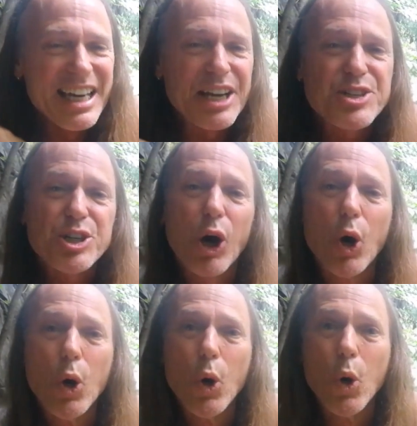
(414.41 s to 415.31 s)
It's
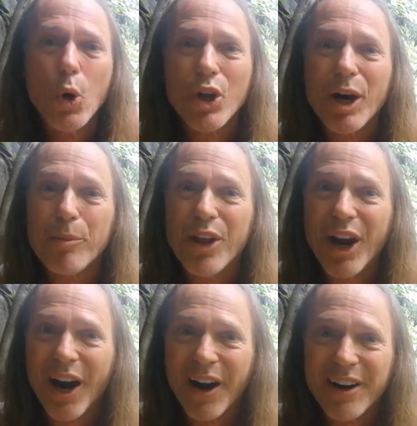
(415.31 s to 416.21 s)
cold up
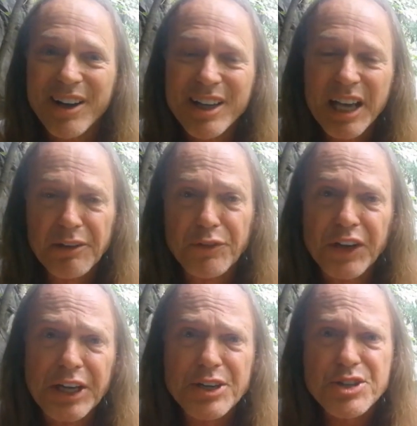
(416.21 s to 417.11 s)
there. And
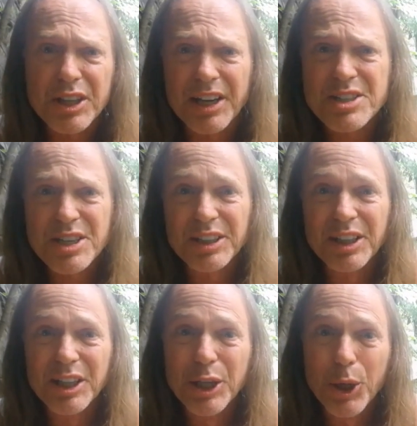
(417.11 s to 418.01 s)
Venus likes it a
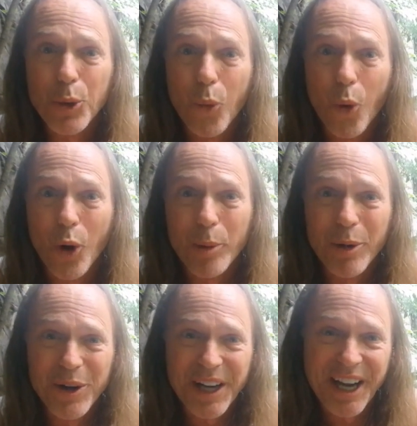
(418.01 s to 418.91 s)
little
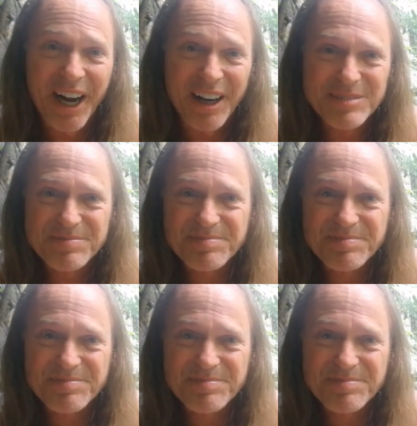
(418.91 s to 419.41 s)
warmer, yeah?